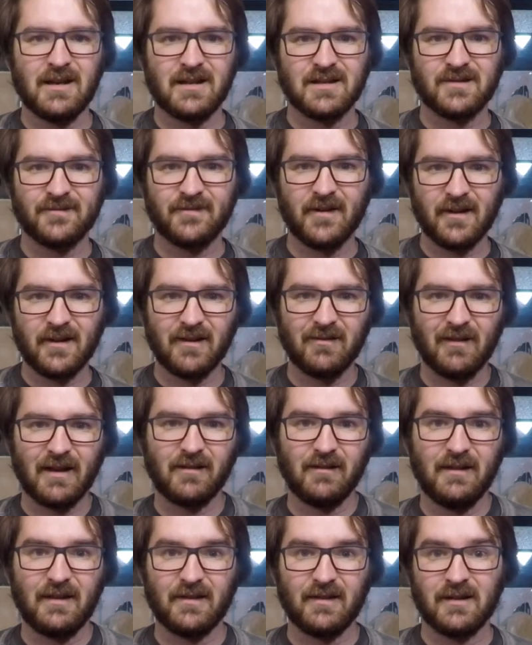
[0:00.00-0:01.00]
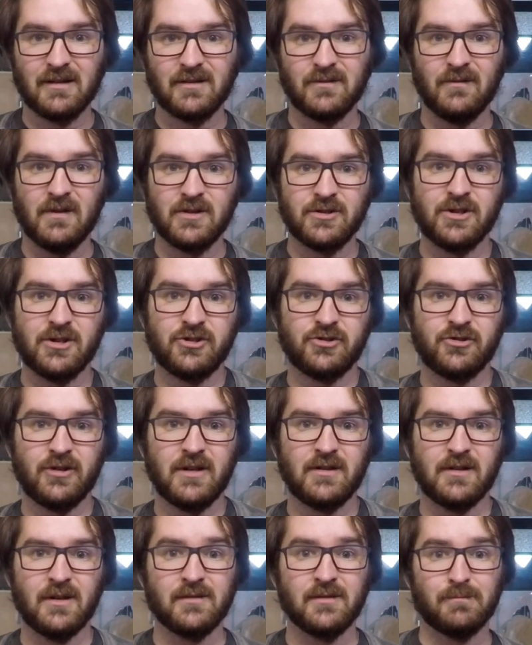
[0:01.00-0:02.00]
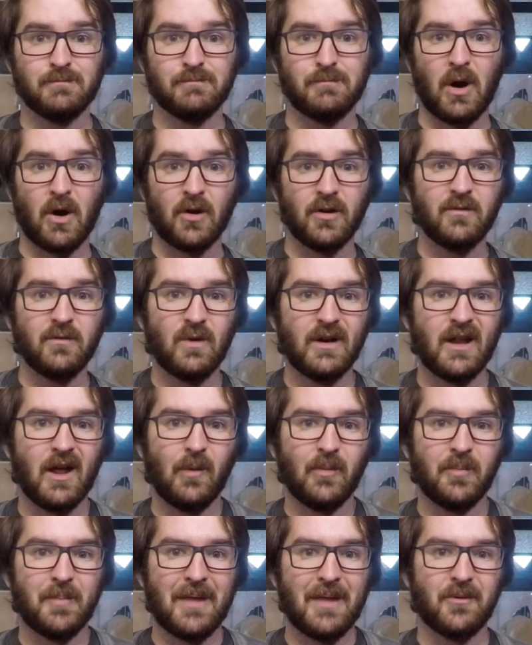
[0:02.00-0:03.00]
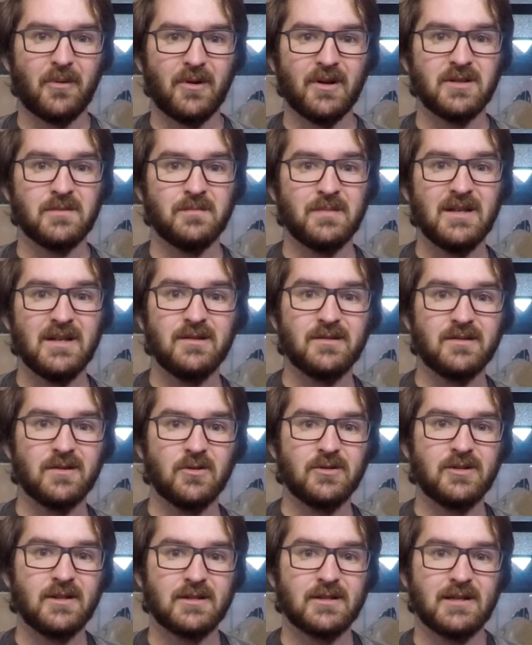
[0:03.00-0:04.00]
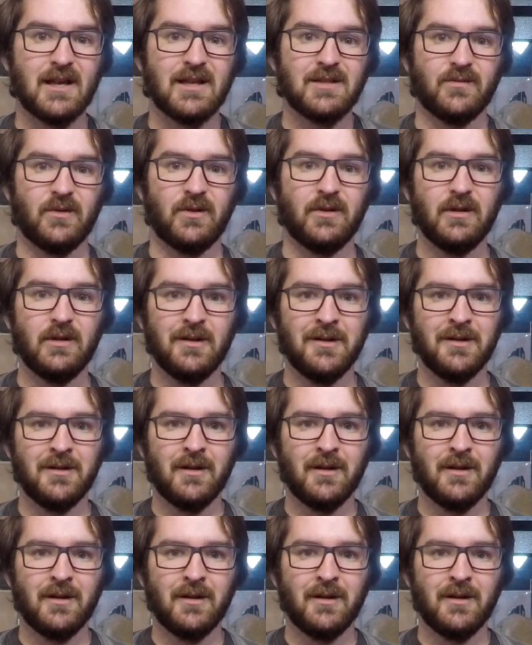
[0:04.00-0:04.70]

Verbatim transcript: it's very likely that this vicious streak is part of what helped Bathornis be so successful.